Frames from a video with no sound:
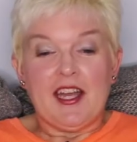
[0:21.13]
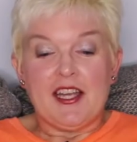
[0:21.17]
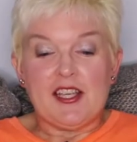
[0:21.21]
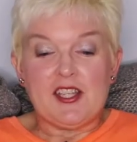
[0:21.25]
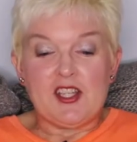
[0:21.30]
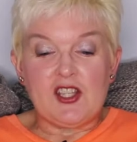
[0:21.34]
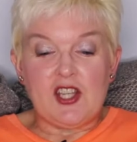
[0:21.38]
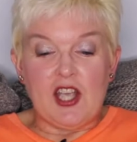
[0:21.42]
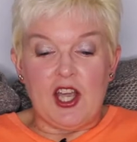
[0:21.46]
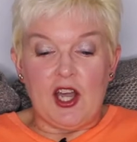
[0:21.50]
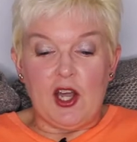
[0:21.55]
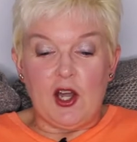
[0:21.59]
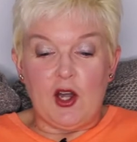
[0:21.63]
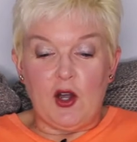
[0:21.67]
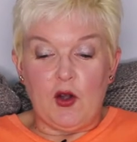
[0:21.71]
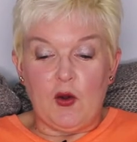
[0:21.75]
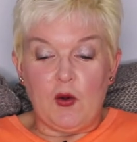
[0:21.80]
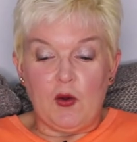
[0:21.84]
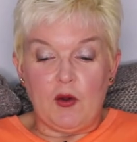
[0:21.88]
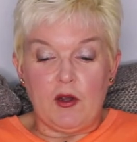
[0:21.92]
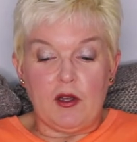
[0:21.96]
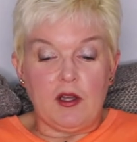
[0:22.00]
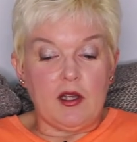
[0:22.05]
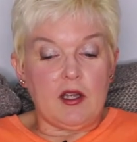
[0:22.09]

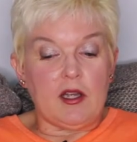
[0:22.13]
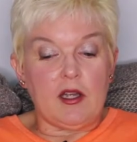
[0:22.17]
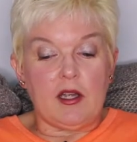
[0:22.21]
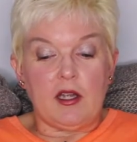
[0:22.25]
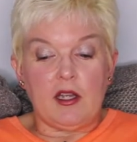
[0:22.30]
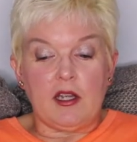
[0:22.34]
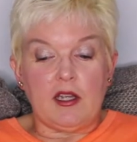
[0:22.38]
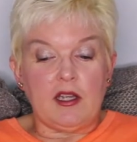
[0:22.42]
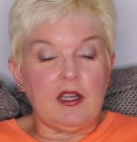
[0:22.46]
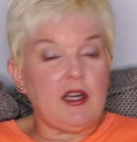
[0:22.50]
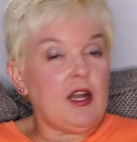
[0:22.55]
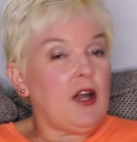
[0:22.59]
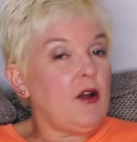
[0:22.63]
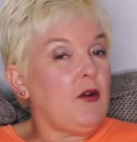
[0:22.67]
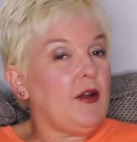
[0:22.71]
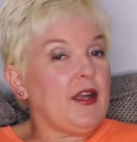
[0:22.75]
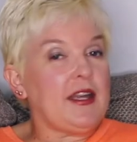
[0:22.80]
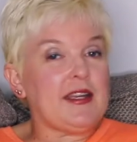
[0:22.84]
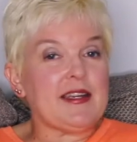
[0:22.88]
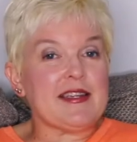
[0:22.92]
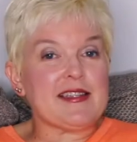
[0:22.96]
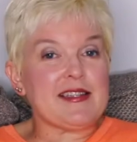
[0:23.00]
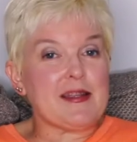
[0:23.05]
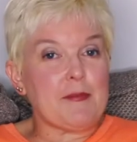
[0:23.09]
So, you know,
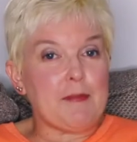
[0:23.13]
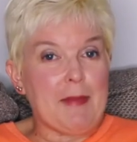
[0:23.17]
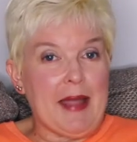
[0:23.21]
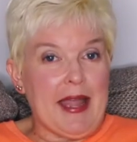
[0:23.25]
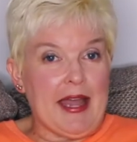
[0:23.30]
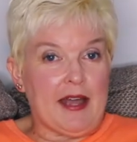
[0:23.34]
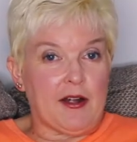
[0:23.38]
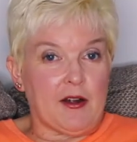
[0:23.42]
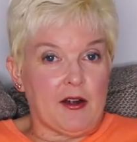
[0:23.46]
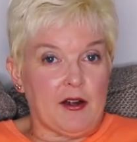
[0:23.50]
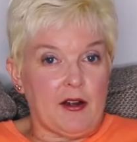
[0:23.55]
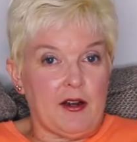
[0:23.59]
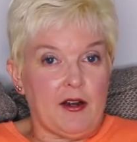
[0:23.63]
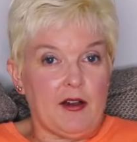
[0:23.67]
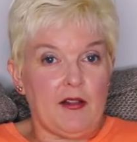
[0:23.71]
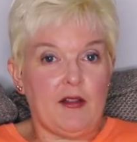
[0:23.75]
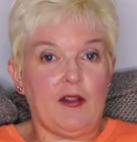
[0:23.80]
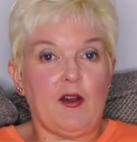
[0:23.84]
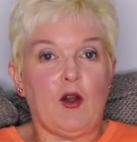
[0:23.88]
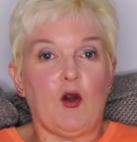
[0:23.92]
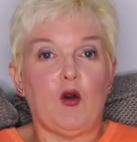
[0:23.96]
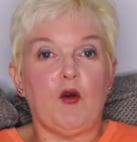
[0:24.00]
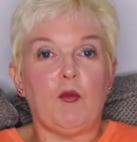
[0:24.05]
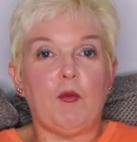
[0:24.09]
it doesn't matter.
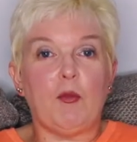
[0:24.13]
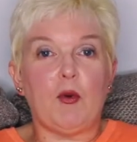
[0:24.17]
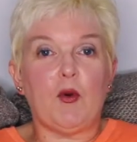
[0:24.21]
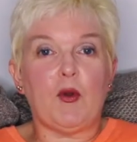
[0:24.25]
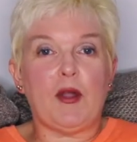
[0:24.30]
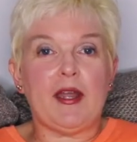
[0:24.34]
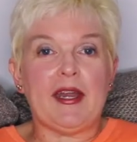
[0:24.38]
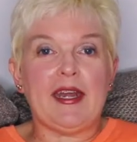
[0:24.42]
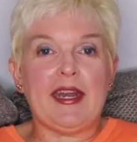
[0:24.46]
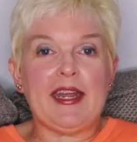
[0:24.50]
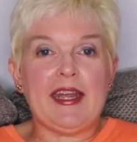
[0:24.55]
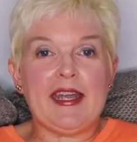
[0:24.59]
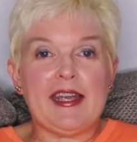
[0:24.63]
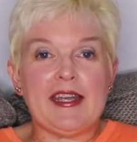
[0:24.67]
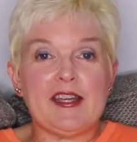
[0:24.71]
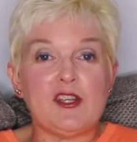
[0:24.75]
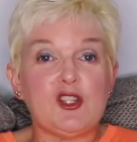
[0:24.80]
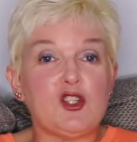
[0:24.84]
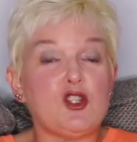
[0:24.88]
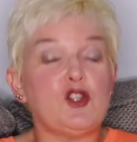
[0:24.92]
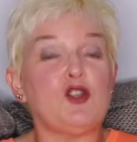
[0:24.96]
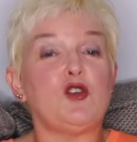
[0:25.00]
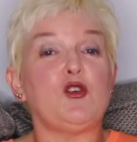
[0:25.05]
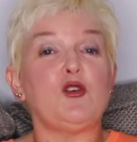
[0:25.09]
The whole point
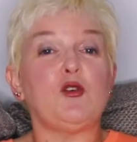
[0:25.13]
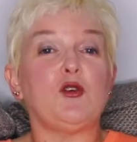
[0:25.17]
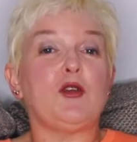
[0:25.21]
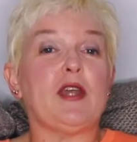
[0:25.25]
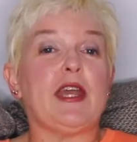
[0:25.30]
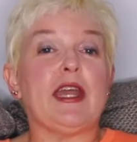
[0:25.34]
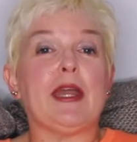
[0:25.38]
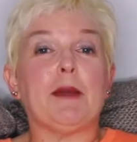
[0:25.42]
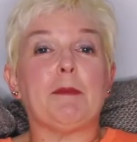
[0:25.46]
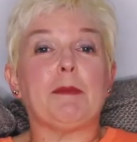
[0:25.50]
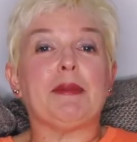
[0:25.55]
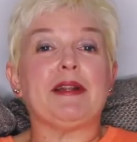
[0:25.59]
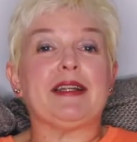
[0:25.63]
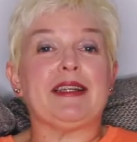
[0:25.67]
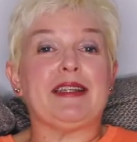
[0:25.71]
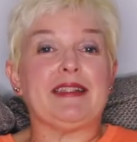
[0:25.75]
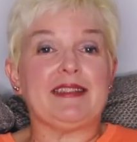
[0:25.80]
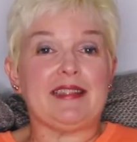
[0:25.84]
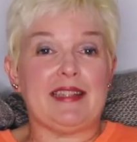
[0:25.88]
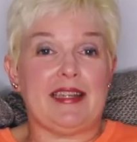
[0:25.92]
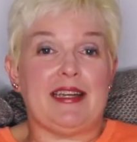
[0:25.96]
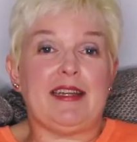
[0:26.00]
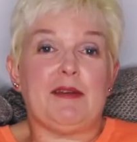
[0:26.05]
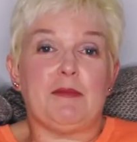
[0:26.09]
is you can't
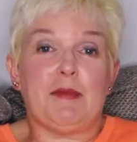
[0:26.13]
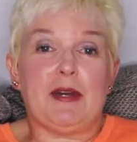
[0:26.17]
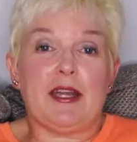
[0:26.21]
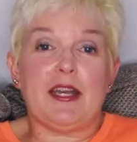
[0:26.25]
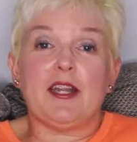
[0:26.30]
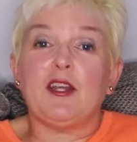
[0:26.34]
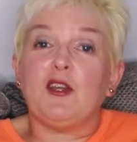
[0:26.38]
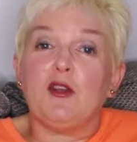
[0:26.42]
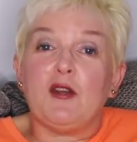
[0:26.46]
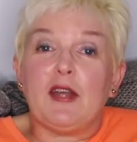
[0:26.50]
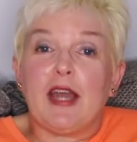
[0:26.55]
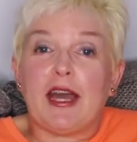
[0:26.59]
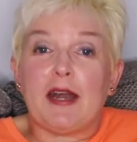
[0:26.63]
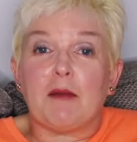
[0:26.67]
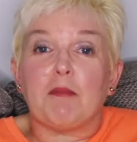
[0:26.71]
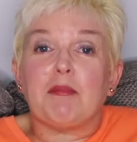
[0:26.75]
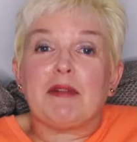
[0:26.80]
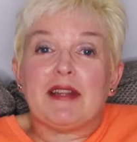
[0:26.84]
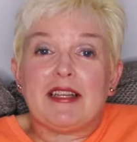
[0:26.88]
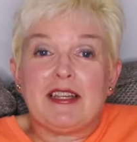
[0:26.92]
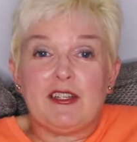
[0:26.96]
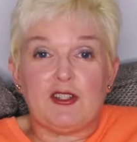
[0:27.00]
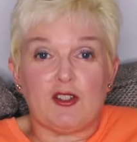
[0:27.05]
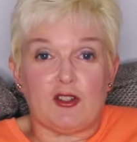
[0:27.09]
please anybody. You got to
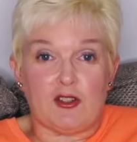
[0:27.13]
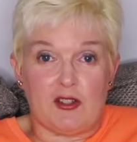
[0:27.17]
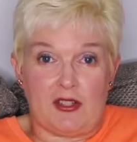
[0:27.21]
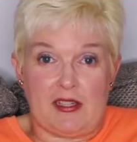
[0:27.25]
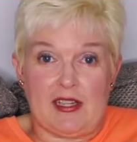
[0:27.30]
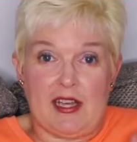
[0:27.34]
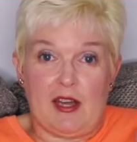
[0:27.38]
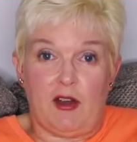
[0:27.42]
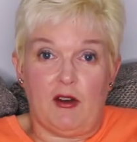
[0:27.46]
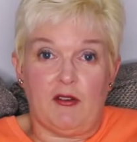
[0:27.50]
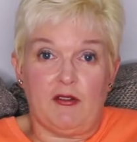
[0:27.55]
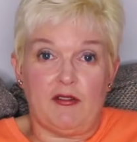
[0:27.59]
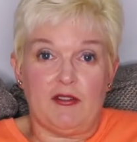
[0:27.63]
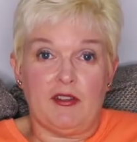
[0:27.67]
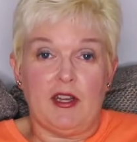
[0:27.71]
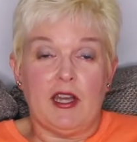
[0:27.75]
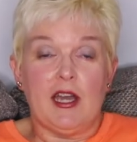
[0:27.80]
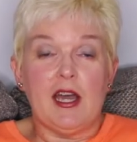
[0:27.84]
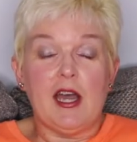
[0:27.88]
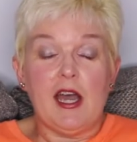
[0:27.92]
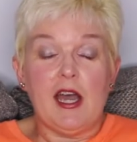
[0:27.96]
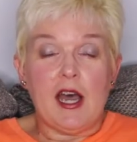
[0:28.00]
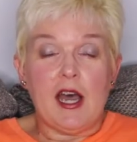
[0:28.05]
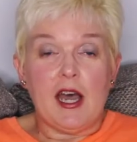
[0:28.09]
please yourself.
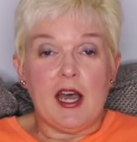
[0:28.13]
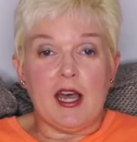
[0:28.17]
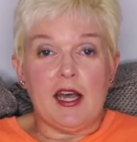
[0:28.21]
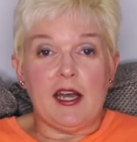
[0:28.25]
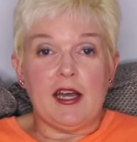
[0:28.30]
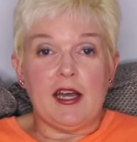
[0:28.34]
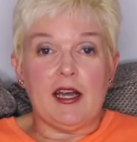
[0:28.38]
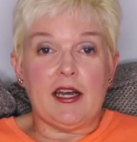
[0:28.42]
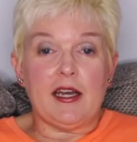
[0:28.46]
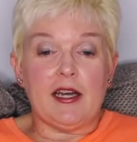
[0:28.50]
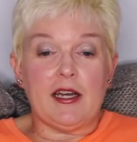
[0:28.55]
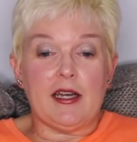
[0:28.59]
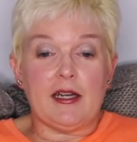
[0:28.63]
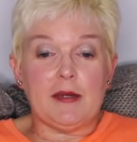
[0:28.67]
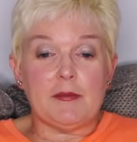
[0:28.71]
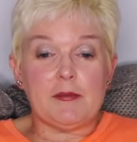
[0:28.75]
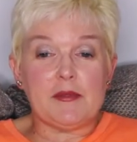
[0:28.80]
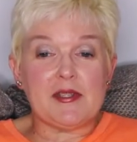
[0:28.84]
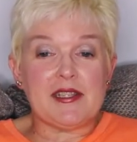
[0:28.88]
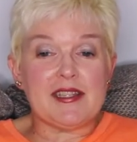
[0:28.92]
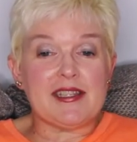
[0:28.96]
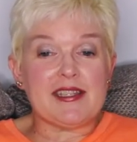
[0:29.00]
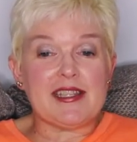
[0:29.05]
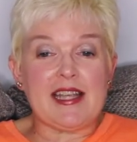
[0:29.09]

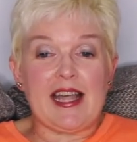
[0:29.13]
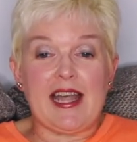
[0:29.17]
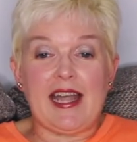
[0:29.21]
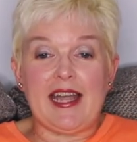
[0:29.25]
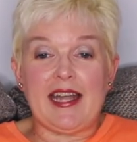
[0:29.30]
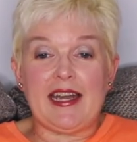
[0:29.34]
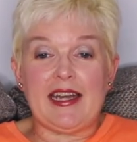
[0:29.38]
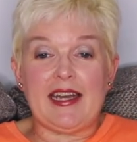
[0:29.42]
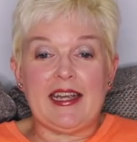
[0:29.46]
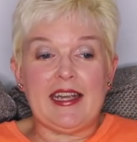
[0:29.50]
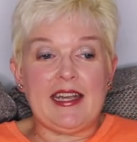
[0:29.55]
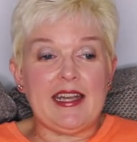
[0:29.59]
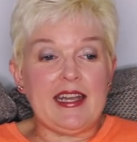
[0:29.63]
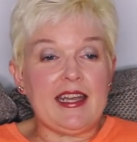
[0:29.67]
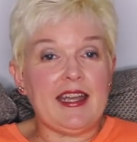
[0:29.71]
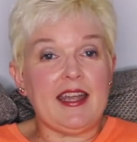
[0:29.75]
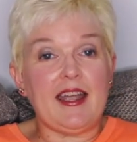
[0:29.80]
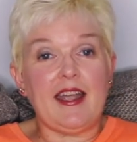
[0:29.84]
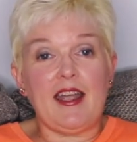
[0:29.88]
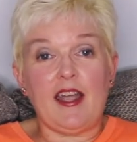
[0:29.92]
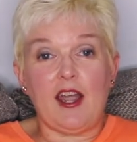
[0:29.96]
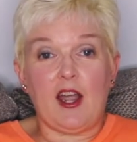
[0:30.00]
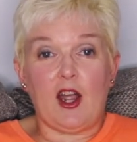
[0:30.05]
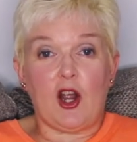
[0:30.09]
Society
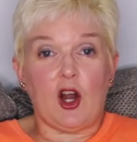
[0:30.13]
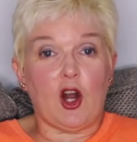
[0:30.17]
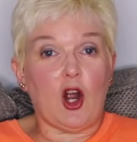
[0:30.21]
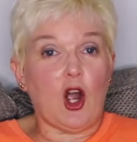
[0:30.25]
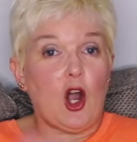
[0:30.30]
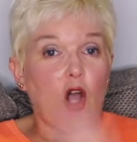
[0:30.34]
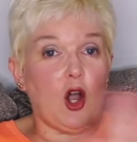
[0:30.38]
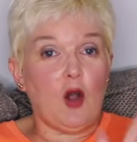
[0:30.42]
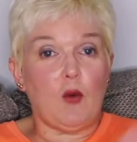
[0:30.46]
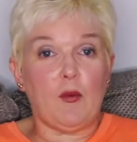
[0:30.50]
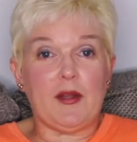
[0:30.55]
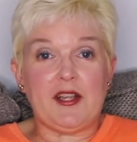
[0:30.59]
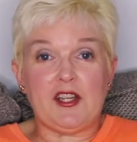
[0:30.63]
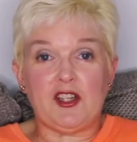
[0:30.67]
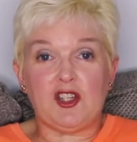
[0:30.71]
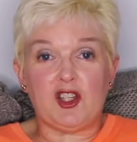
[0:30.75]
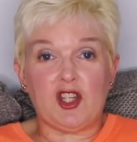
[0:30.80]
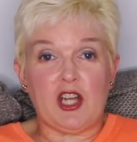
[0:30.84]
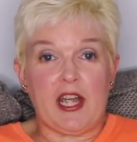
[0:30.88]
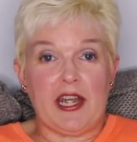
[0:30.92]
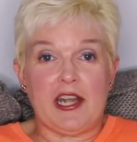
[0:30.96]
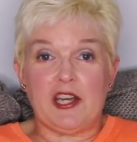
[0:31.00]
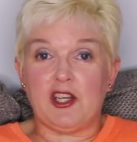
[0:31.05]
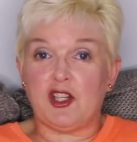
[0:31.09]
are always
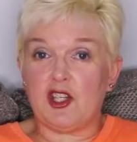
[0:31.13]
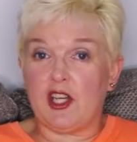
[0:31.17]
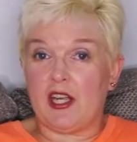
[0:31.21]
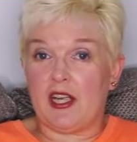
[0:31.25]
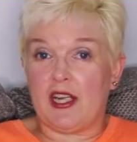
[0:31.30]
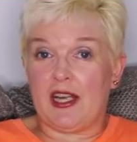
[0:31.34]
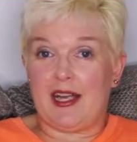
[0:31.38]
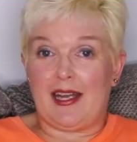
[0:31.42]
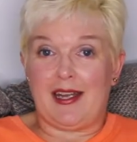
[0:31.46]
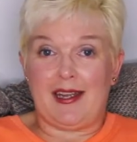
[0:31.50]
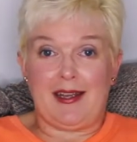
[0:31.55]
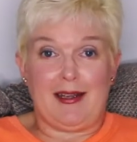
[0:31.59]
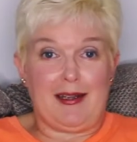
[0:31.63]
changing.